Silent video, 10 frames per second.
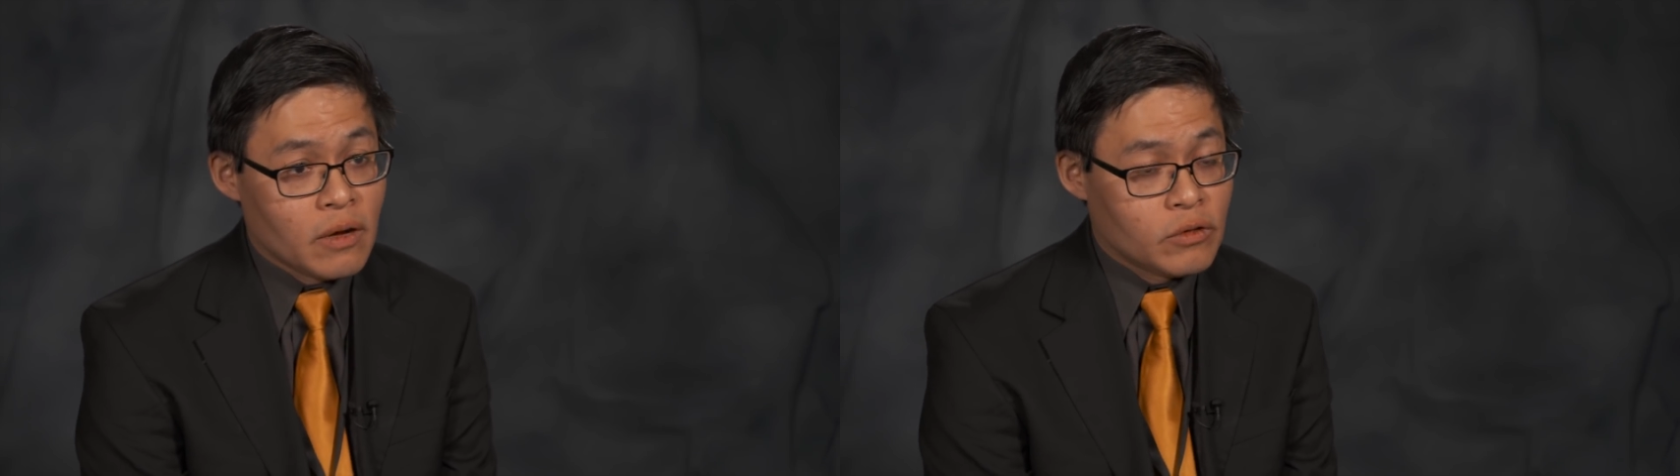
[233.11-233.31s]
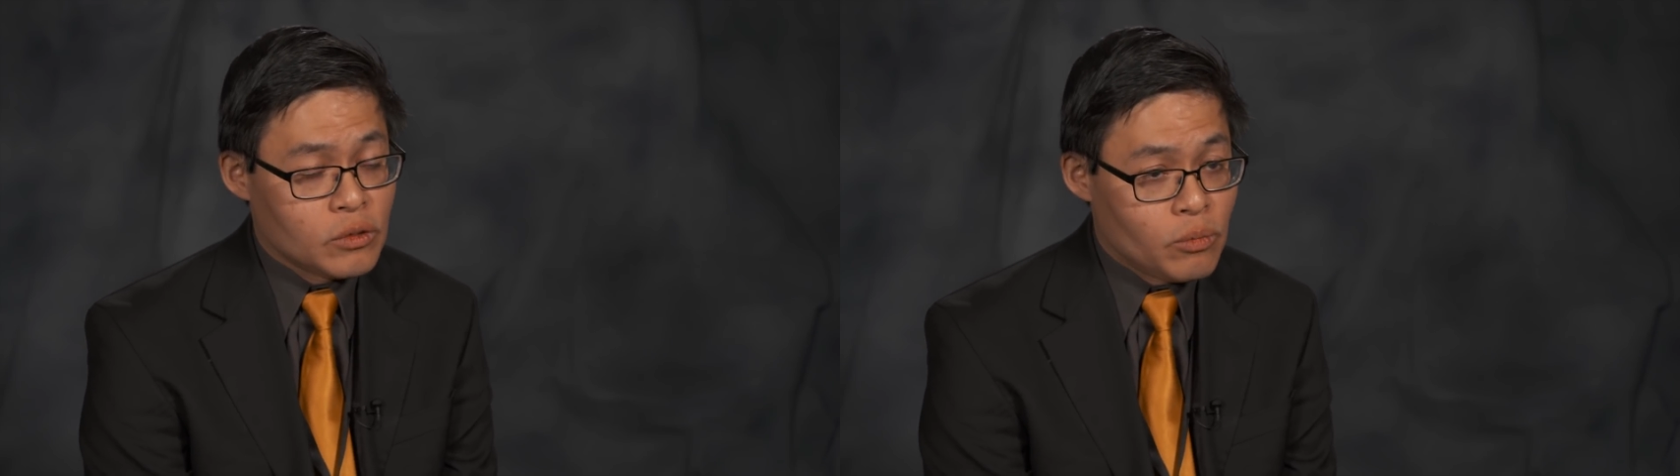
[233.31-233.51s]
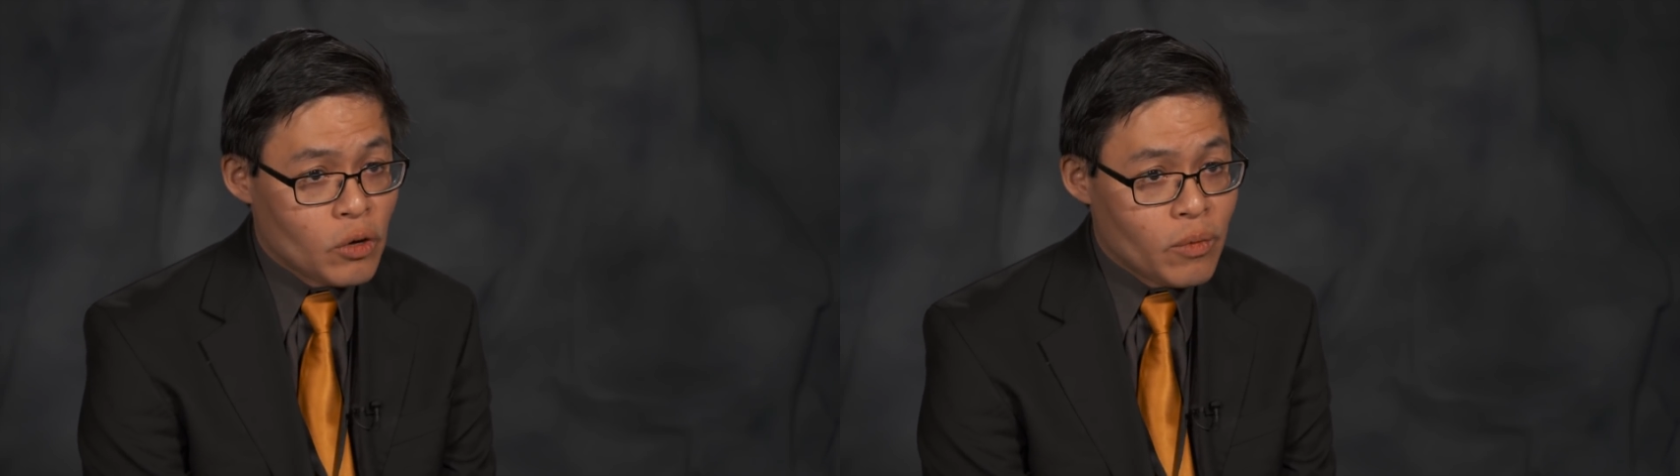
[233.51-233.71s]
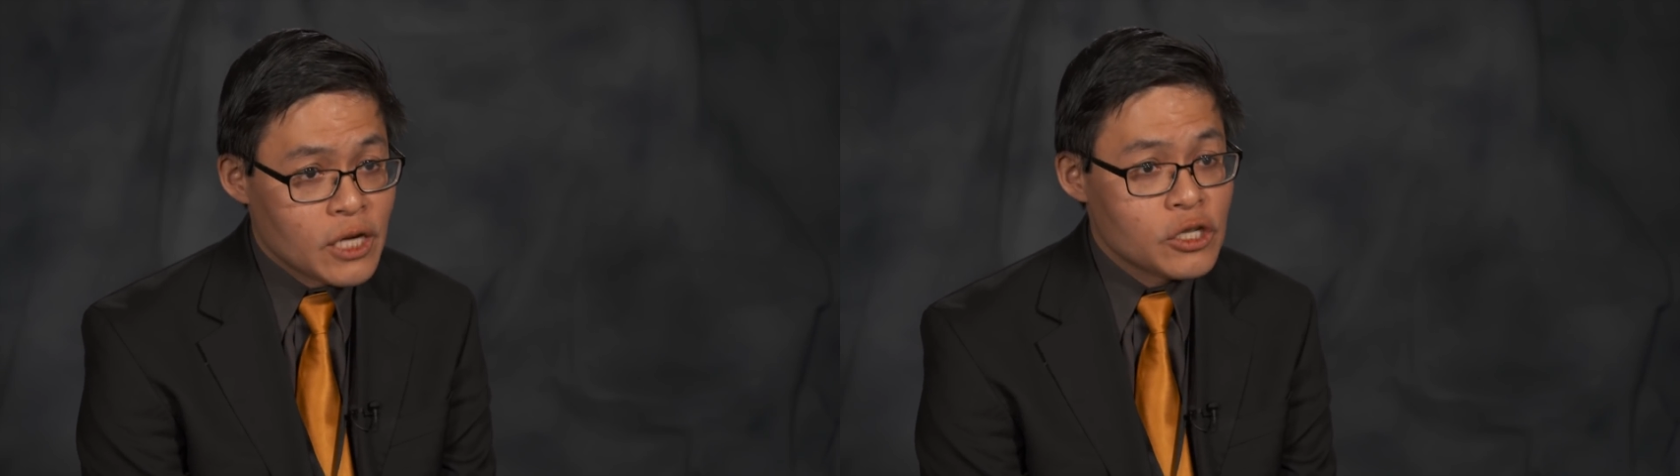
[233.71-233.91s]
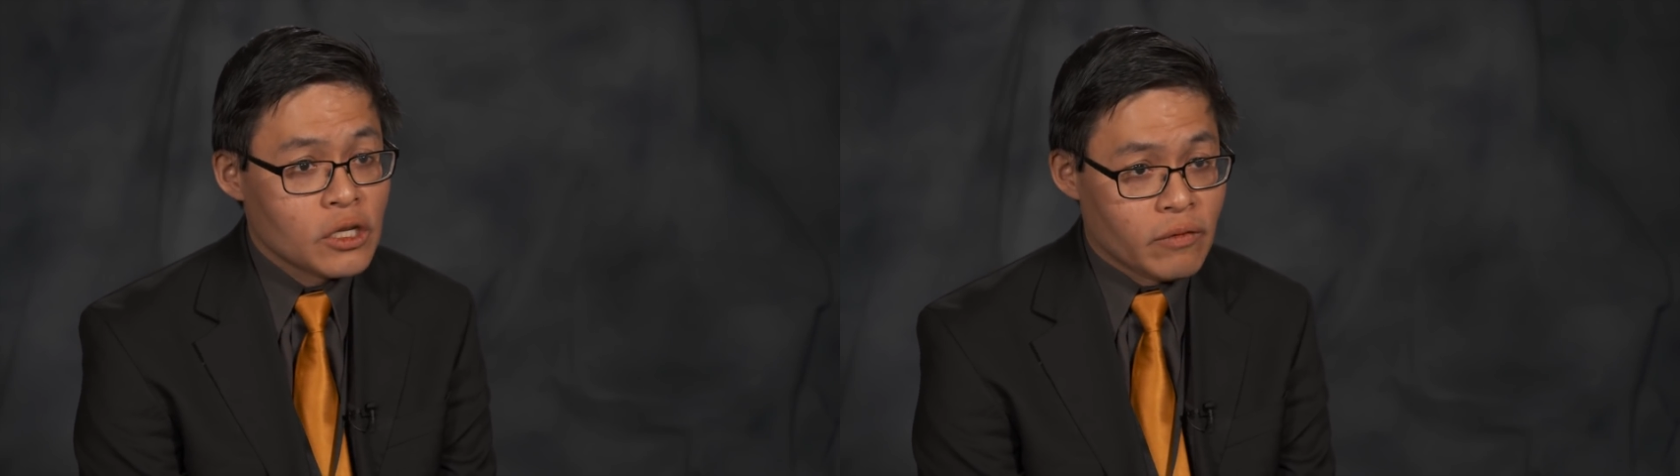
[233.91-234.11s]
of
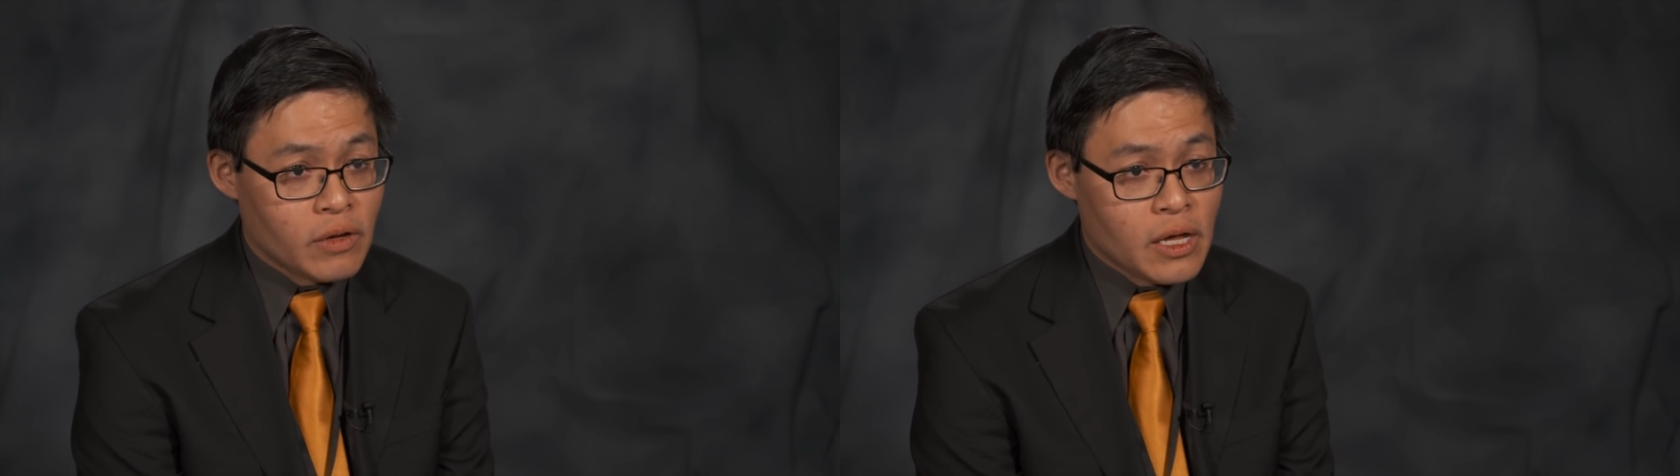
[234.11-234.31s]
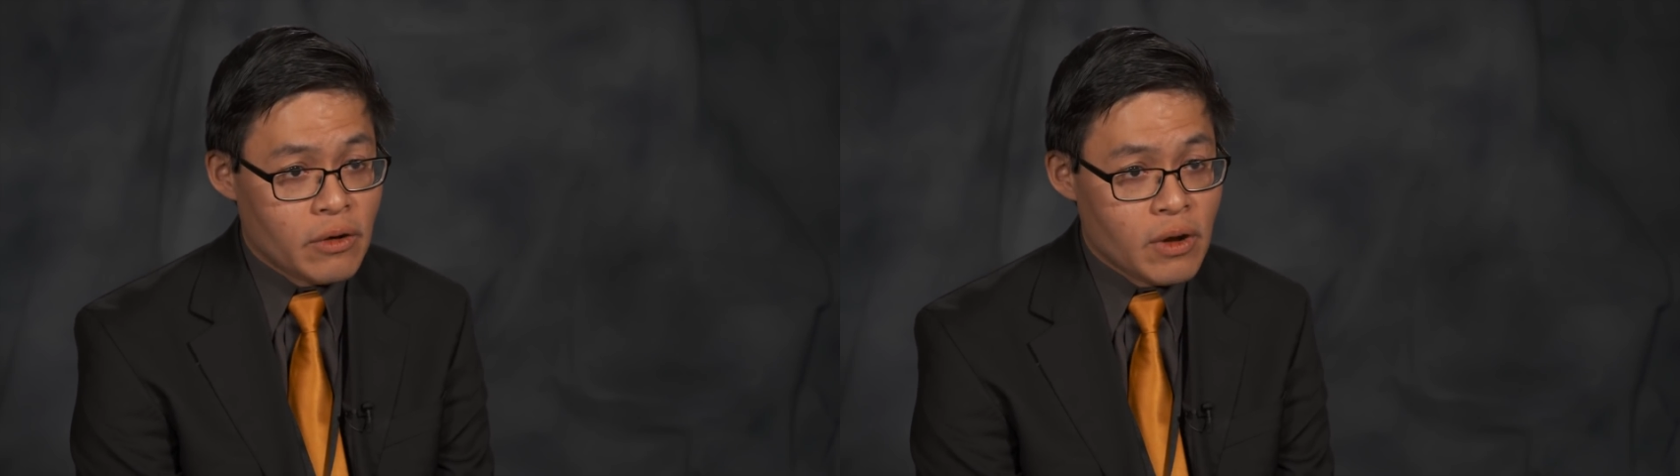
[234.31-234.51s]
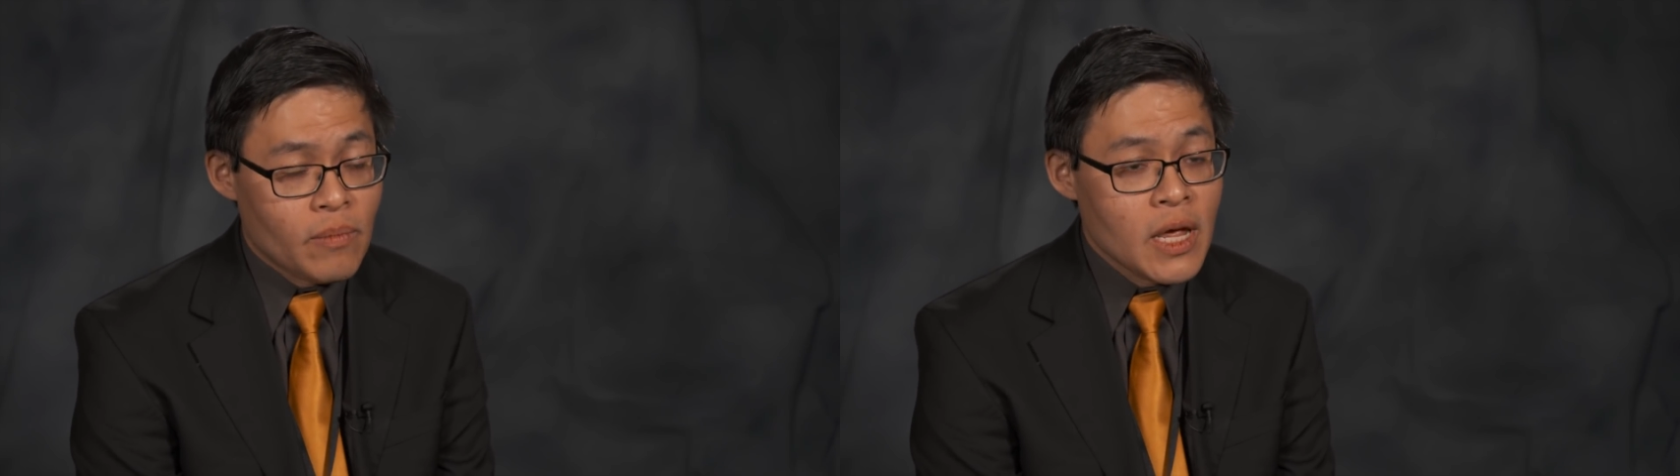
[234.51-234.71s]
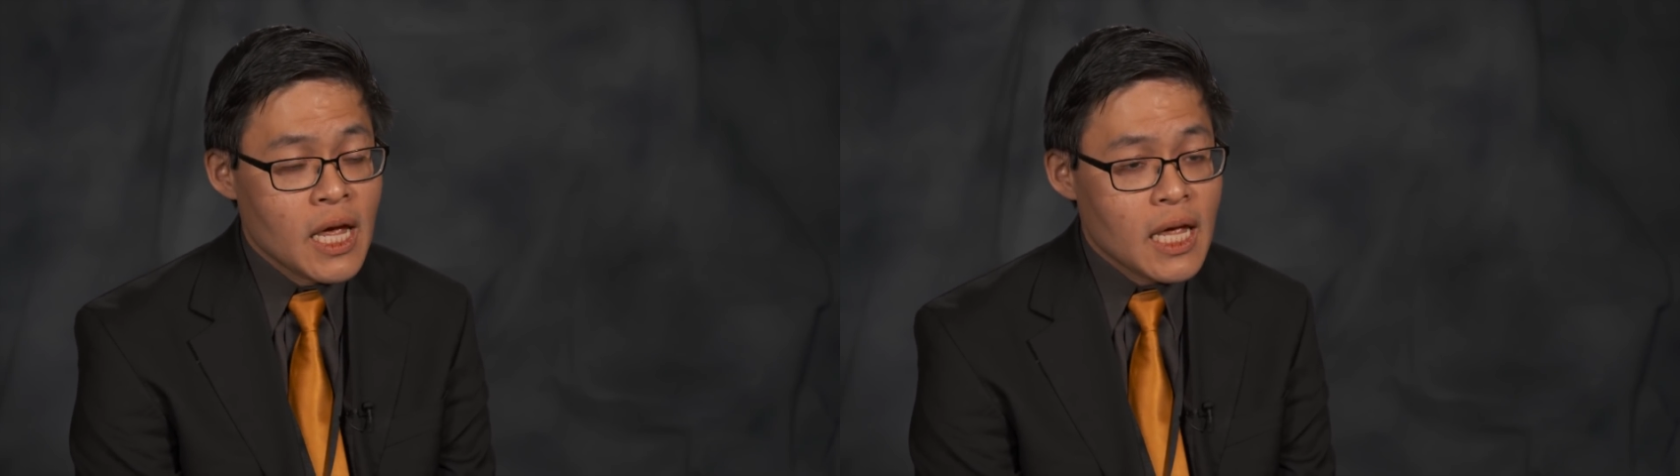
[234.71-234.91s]
prevention of delirium,